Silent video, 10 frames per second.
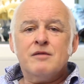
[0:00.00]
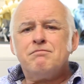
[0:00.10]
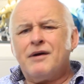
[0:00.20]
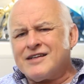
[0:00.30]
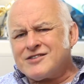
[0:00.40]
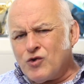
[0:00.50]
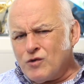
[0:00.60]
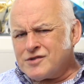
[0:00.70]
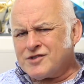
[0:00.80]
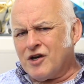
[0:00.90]
but it's
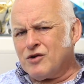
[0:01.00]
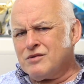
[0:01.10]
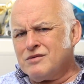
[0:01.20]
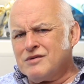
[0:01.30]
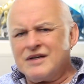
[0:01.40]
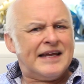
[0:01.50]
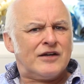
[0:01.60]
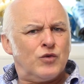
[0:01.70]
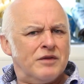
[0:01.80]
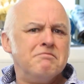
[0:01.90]
also
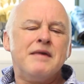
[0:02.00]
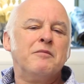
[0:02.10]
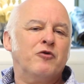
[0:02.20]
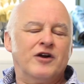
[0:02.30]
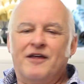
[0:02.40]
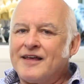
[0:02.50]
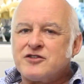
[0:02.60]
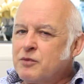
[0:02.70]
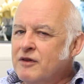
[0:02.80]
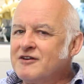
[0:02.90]
linked with memory, and
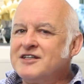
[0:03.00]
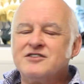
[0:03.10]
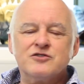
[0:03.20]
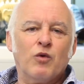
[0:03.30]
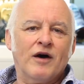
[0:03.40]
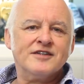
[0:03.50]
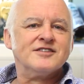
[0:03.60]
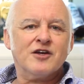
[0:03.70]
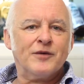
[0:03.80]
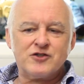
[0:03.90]
that's one of the reasons why it's
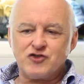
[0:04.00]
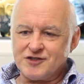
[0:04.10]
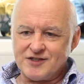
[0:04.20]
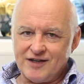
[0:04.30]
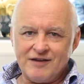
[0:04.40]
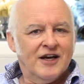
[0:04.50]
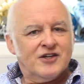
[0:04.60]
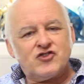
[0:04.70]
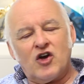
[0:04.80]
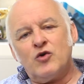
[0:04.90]
so interesting.
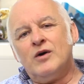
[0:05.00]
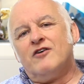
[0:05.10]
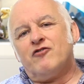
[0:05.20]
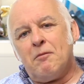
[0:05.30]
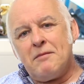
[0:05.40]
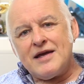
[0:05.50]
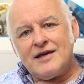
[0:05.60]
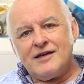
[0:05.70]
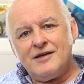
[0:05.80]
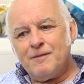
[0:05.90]
So for
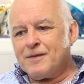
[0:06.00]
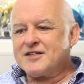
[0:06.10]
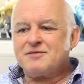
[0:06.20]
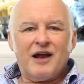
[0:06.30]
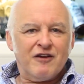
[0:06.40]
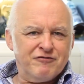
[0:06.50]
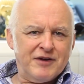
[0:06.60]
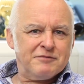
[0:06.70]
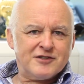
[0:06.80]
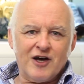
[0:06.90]
me, the smell of
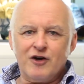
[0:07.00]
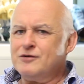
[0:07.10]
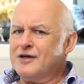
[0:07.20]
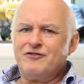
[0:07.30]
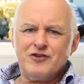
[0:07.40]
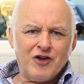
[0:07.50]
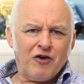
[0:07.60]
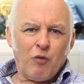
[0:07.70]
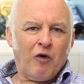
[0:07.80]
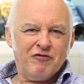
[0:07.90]
Vimto, and if you don't
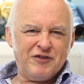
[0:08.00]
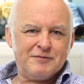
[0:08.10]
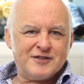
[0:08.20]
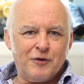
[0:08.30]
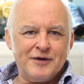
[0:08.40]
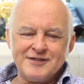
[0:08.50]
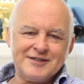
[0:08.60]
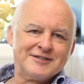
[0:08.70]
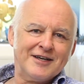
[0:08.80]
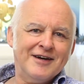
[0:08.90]
know what Vimto is,
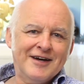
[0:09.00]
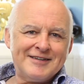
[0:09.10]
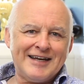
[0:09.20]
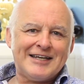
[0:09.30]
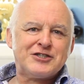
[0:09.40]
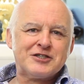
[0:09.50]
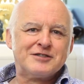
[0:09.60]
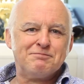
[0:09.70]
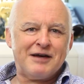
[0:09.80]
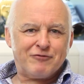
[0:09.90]
it's a delicious
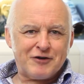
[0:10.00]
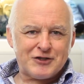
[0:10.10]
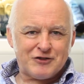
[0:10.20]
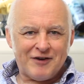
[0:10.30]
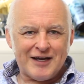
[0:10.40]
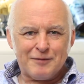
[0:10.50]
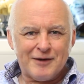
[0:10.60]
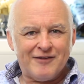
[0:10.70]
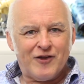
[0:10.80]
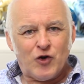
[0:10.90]
beverage available
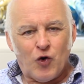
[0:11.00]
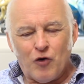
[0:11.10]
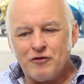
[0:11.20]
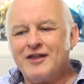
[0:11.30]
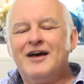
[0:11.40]
in the north.